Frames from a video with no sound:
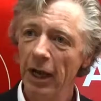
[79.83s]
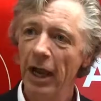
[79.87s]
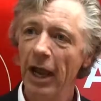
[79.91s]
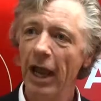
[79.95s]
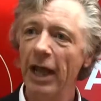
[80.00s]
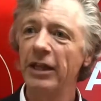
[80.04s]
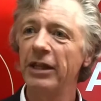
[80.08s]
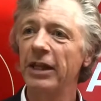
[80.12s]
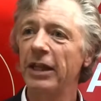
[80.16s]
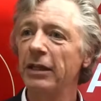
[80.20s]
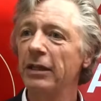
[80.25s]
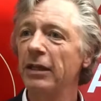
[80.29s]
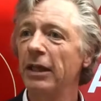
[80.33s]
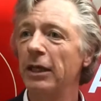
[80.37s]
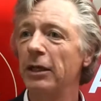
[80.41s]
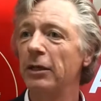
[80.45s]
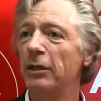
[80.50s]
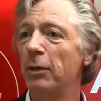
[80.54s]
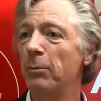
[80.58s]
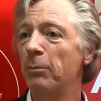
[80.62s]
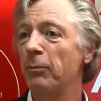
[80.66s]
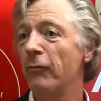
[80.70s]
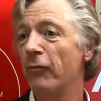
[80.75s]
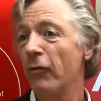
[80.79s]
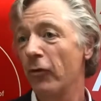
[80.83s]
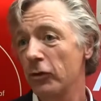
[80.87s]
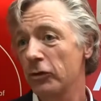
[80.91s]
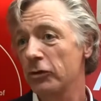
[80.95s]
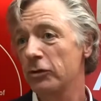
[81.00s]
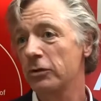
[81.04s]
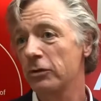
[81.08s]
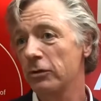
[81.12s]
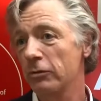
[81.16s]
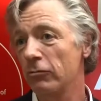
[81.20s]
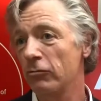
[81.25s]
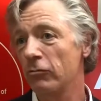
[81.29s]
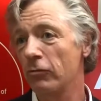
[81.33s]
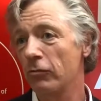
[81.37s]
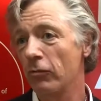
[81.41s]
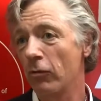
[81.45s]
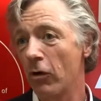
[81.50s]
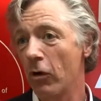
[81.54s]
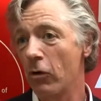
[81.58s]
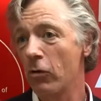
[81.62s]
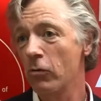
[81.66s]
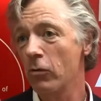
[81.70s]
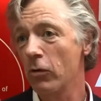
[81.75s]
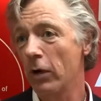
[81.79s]
And then in the first
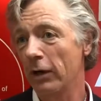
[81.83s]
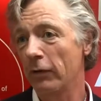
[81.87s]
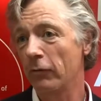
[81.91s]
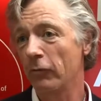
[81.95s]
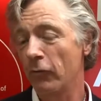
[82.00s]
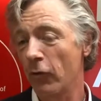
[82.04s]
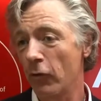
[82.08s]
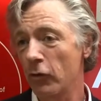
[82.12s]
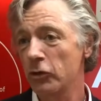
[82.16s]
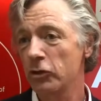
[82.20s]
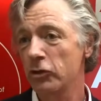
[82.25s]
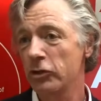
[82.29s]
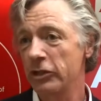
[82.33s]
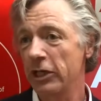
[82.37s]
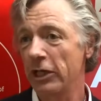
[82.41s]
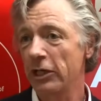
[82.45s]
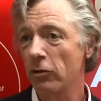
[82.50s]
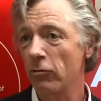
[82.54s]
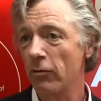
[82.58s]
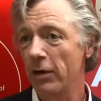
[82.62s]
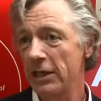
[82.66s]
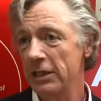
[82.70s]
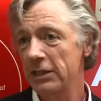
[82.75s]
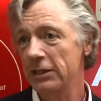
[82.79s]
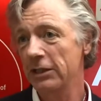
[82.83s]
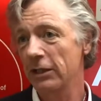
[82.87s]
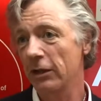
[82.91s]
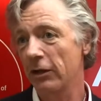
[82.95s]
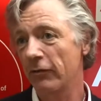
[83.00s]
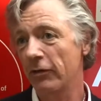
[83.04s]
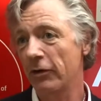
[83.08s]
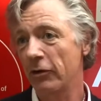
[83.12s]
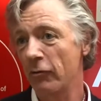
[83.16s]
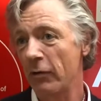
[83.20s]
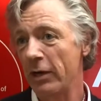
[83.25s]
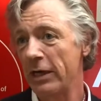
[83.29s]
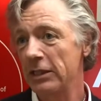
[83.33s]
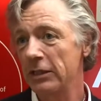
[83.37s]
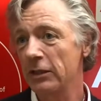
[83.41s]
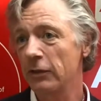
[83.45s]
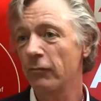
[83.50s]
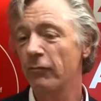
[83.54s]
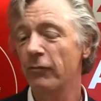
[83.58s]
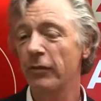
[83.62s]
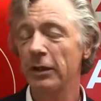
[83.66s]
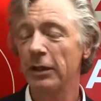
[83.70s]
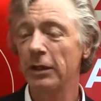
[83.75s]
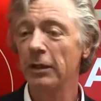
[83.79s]
row and first generation of renovation,
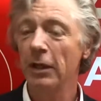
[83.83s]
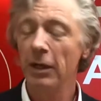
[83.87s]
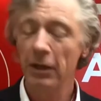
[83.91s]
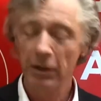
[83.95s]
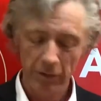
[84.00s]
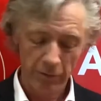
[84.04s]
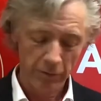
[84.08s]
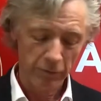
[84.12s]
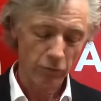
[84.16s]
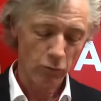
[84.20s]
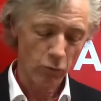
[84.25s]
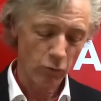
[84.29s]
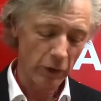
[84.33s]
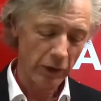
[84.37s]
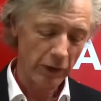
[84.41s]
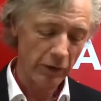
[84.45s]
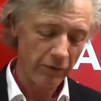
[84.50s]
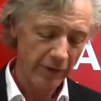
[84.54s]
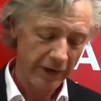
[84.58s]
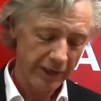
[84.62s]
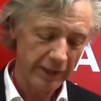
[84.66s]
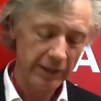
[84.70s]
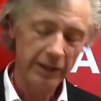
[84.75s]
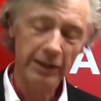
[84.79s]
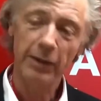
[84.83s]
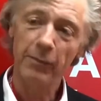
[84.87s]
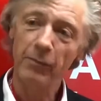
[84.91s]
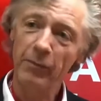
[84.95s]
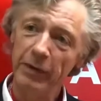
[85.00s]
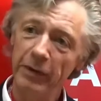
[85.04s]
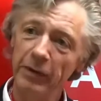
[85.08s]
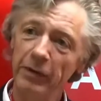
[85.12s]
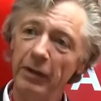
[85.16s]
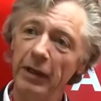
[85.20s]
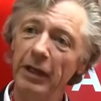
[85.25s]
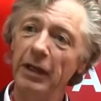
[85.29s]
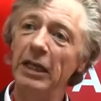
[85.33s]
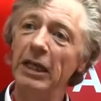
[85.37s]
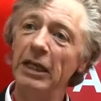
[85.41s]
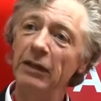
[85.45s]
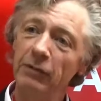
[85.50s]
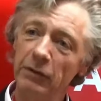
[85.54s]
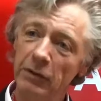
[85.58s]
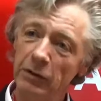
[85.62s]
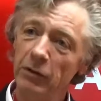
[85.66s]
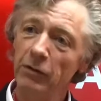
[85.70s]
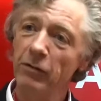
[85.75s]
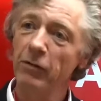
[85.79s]
we renovated them with
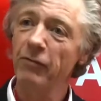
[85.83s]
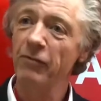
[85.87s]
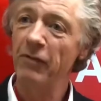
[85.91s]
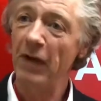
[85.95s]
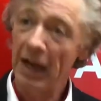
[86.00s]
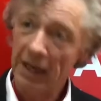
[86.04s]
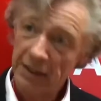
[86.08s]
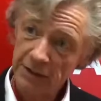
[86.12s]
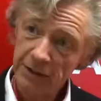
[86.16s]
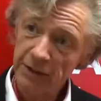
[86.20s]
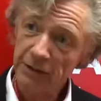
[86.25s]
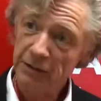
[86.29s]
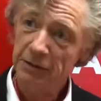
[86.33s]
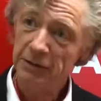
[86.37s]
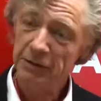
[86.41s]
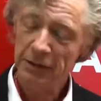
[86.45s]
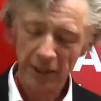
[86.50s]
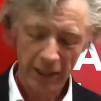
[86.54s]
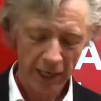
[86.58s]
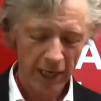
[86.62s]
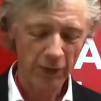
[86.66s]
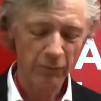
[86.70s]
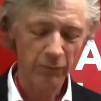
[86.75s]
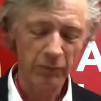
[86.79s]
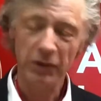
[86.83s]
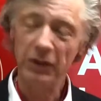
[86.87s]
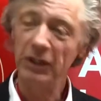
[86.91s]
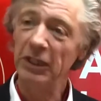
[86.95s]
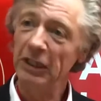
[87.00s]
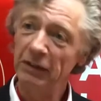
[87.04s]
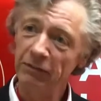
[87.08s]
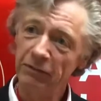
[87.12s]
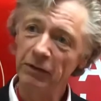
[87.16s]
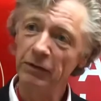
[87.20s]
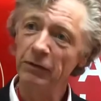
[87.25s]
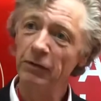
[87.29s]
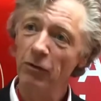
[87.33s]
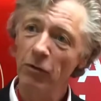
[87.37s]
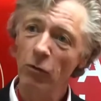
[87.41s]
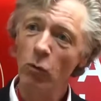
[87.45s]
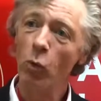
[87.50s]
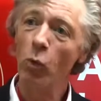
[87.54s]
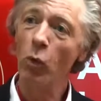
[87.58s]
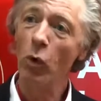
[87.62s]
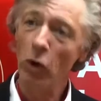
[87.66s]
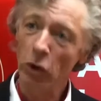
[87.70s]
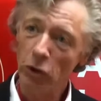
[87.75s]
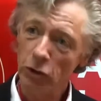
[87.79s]
even faster and with even
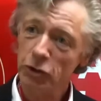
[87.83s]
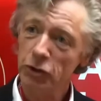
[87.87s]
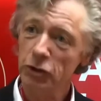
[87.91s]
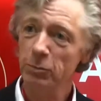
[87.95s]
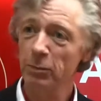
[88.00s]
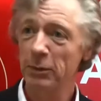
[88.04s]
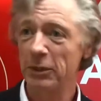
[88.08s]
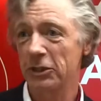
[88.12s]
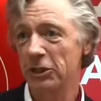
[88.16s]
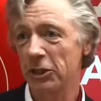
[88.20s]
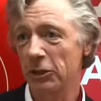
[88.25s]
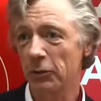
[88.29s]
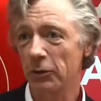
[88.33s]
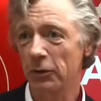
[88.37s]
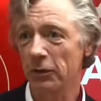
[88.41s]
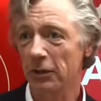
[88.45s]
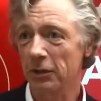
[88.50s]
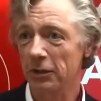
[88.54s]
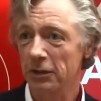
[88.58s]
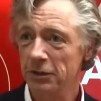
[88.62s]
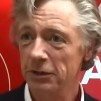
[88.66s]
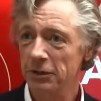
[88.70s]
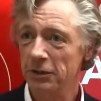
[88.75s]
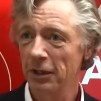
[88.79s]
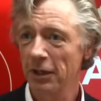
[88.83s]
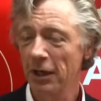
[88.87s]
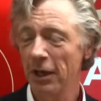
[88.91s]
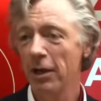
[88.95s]
worse materials.